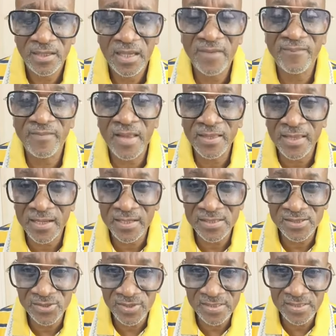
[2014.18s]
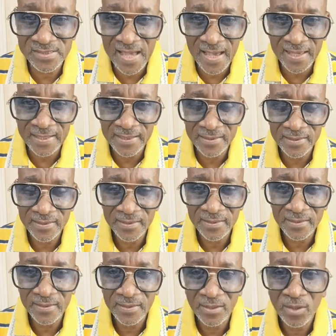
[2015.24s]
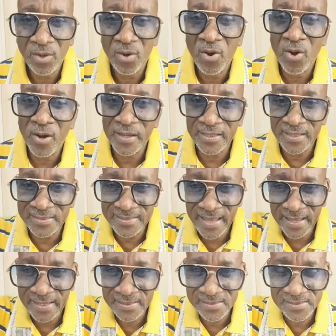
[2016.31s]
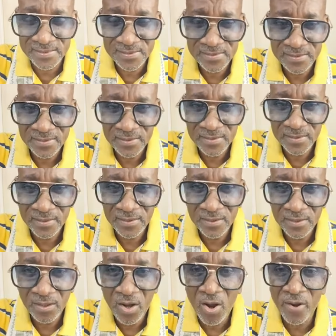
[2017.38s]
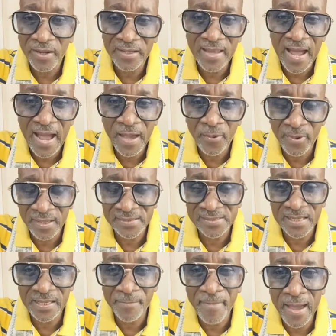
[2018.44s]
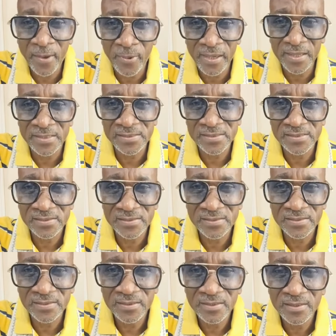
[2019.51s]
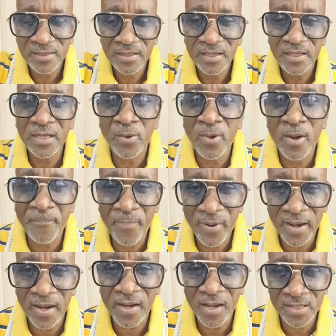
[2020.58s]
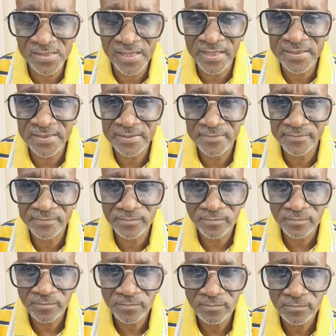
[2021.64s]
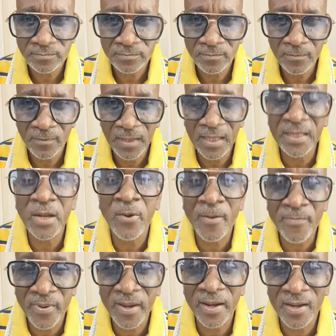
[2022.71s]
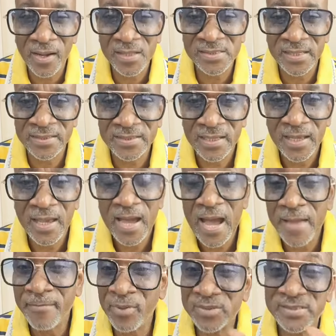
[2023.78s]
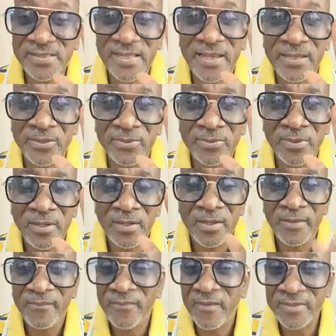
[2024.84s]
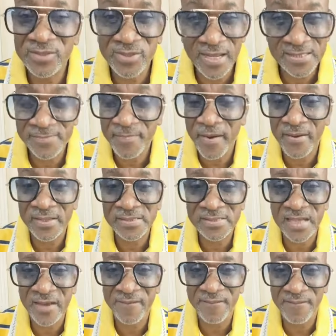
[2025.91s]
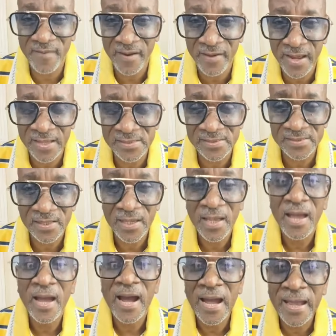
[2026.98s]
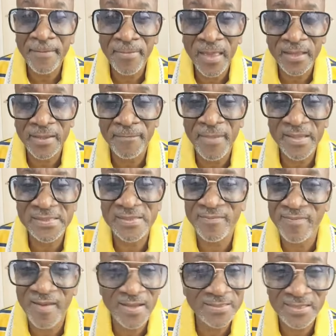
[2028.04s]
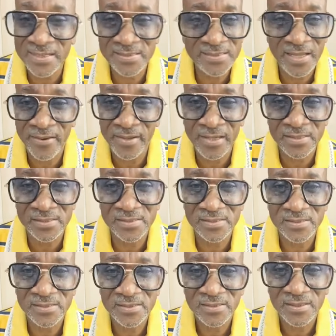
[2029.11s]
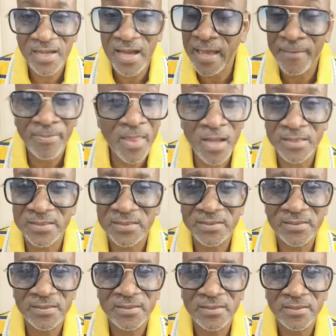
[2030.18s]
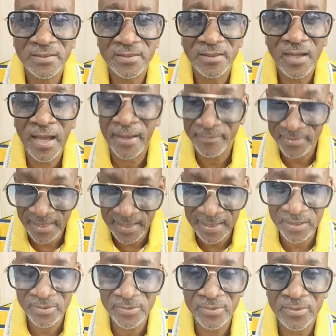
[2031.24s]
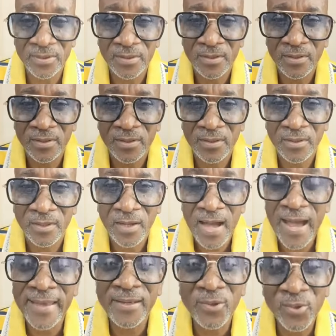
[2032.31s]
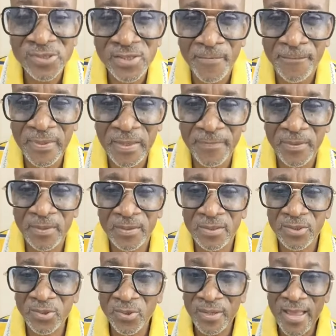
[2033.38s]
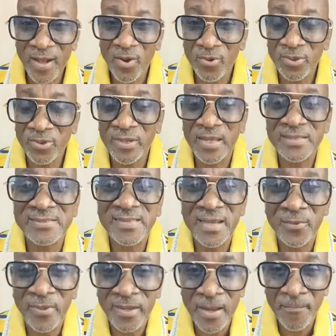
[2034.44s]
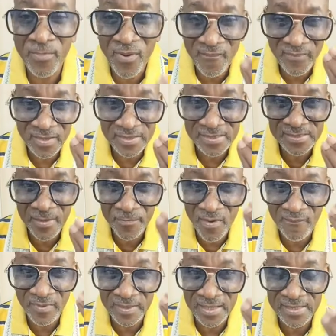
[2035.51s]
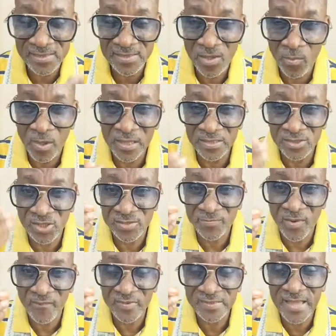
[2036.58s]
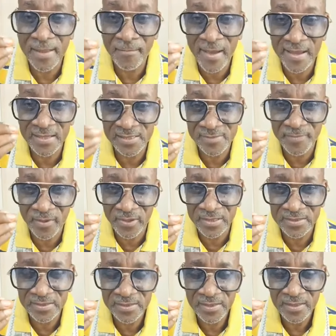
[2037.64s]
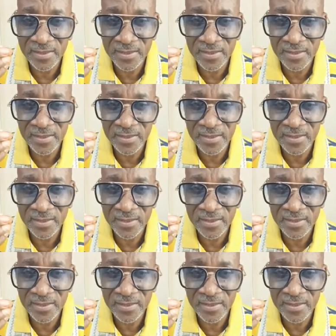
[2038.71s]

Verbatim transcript: If not on the street side, or in the tents, or in the highways and the byways, in our prayer closet. In our prayer closet. I must tell you, for transparency and fairness, I am not the best evangelist there is. I am not. I am telling you. I know some people, you know, like how you can tell when a prophet is a prophet and someone is just prophesying by the Spirit.